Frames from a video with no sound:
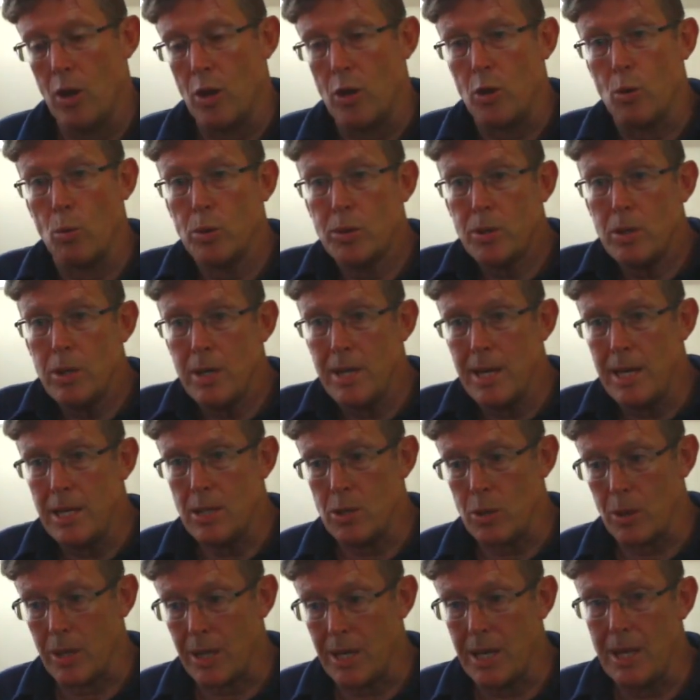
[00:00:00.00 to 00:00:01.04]
You also need
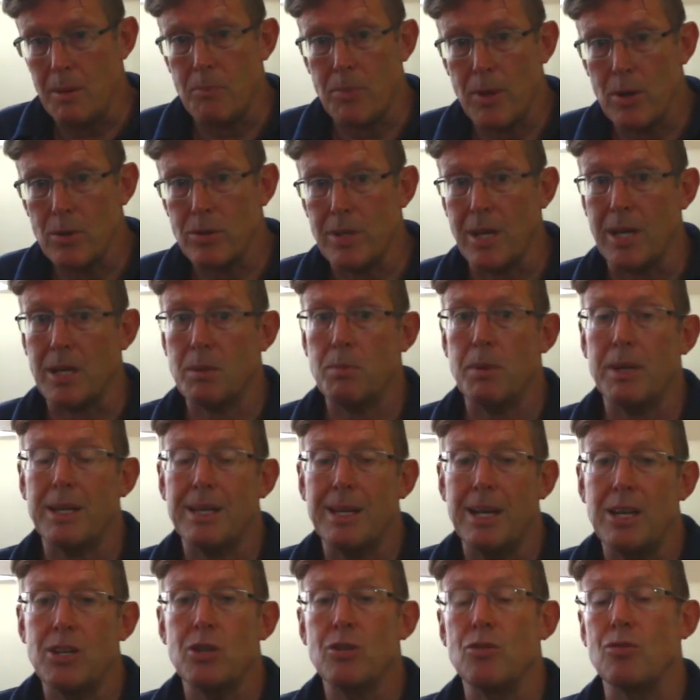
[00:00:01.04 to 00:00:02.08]
to keep those
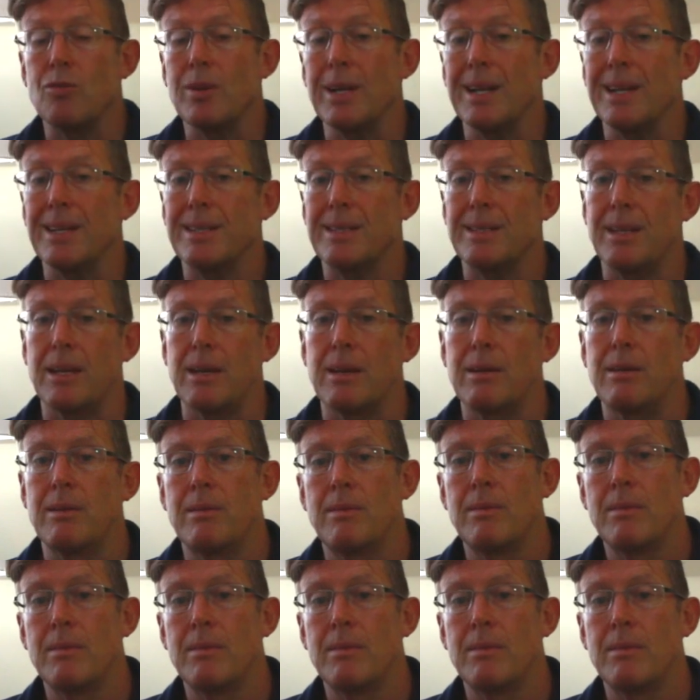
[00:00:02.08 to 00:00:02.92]
expectations realistic.